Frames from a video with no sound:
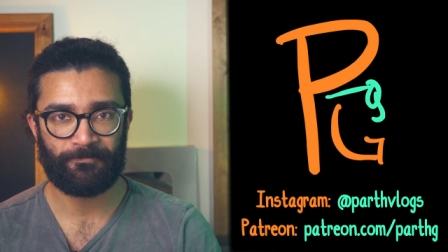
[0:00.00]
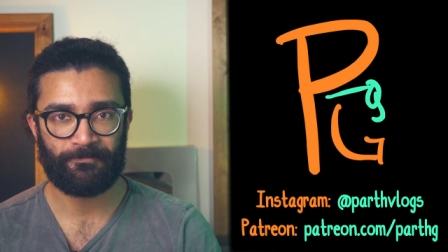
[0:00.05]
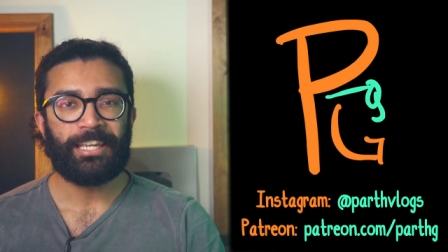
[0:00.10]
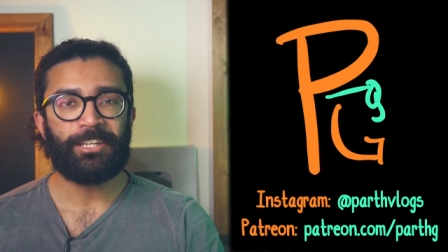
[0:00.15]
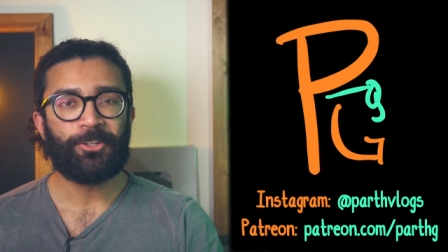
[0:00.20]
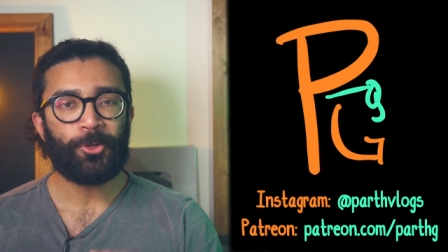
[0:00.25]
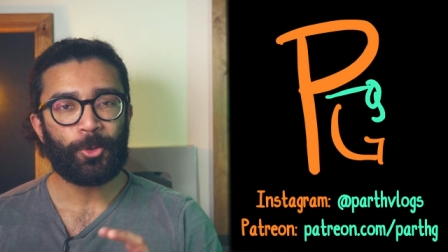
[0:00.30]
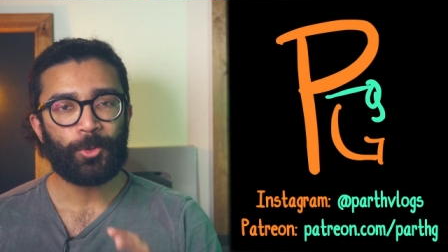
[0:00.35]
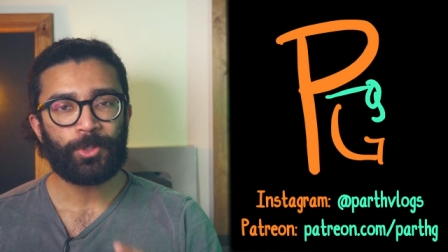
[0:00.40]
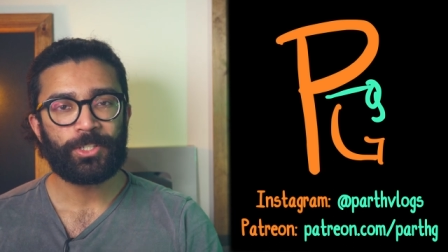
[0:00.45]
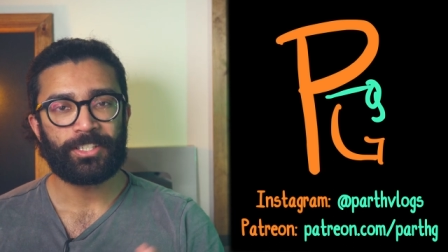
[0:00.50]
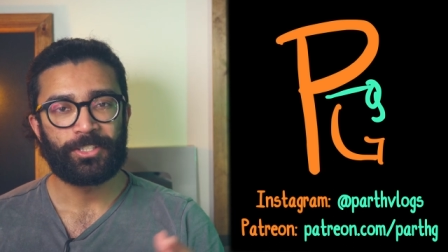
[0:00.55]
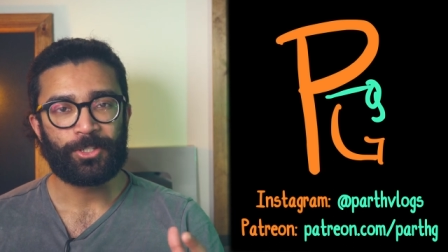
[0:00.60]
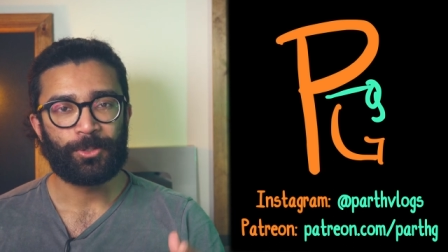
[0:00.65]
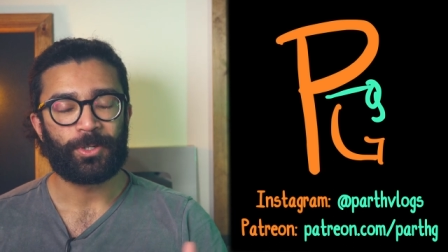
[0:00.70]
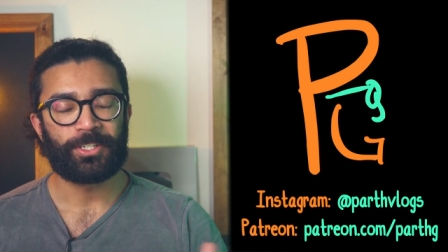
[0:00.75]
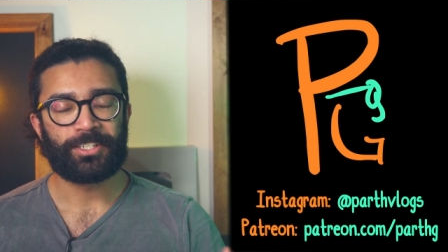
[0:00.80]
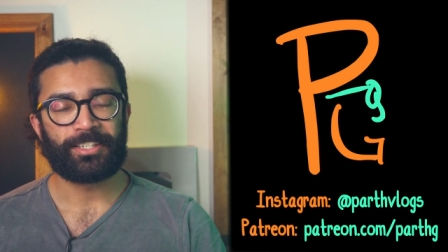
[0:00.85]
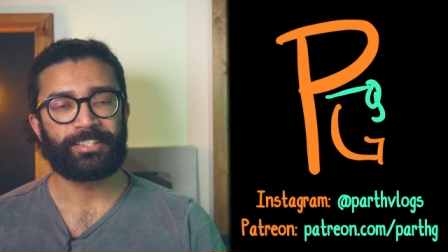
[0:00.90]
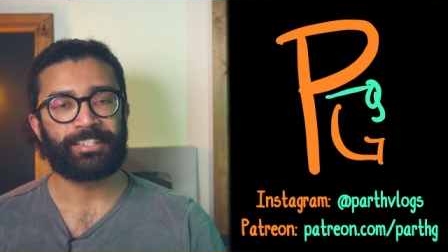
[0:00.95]
In order
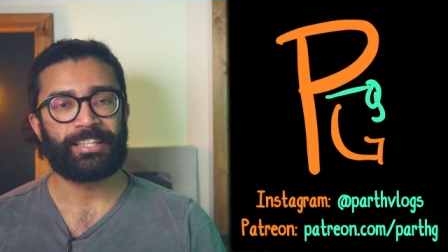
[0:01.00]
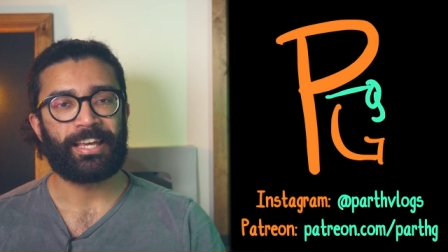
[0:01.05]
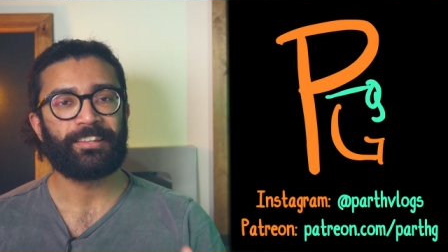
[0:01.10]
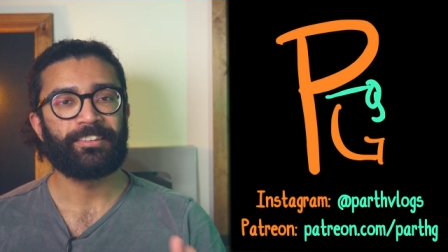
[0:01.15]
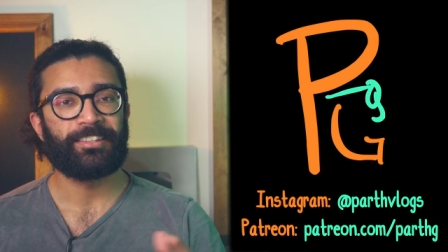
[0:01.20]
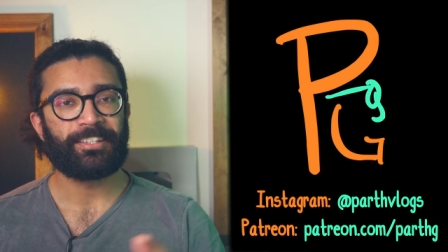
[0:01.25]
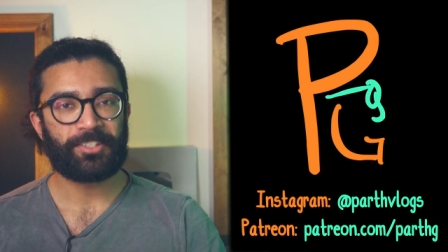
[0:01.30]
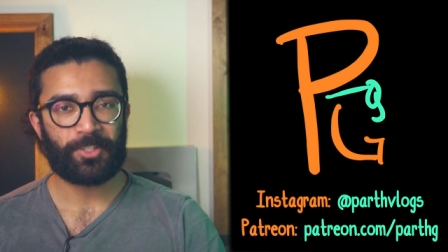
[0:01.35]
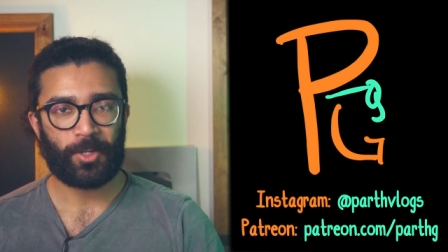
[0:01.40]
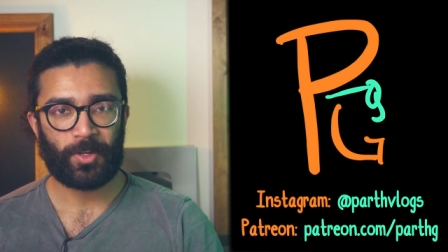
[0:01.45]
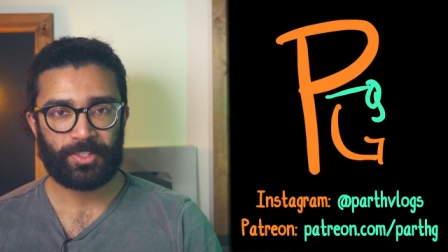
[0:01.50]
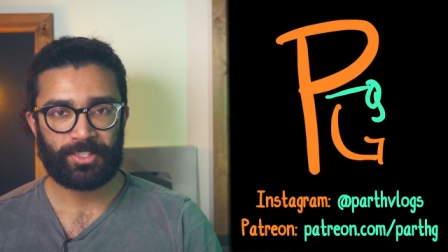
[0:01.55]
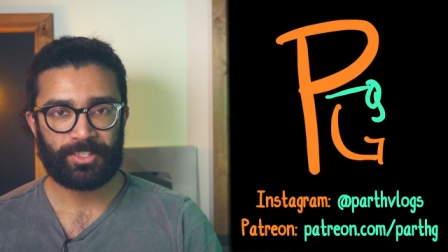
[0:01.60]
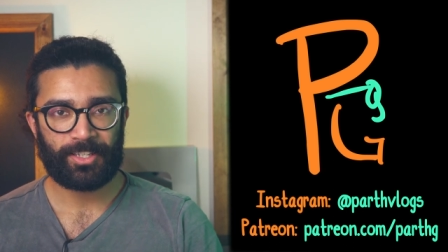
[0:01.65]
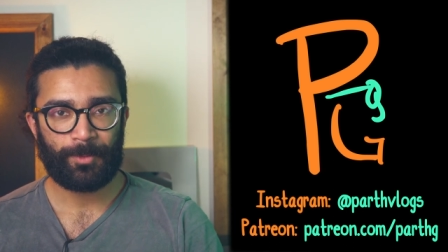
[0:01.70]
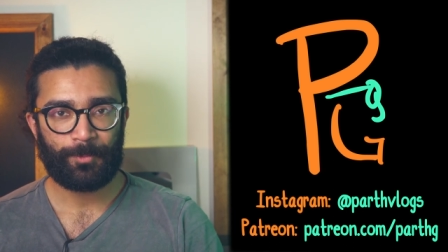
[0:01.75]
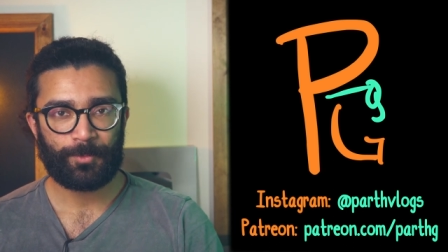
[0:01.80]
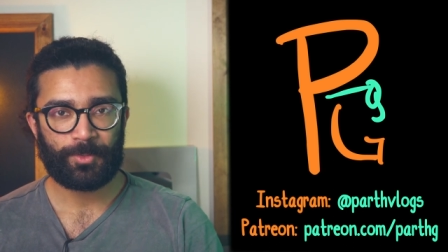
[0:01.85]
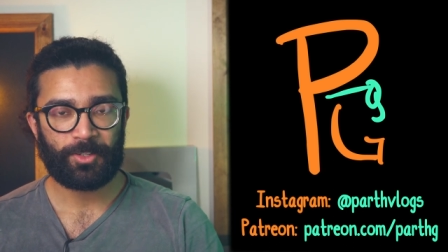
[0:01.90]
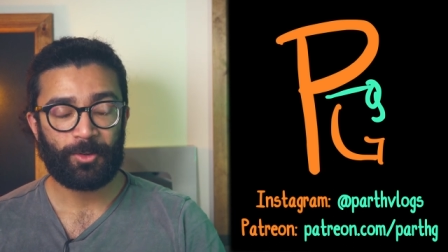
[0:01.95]
to understand this
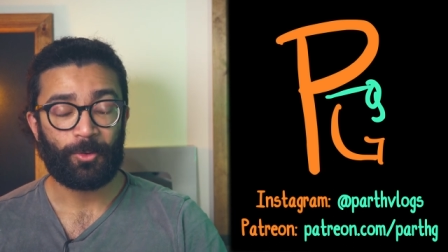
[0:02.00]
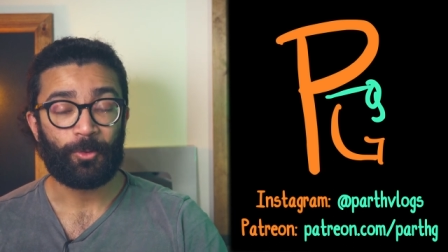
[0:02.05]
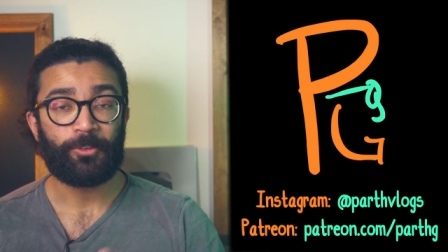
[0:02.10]
concept,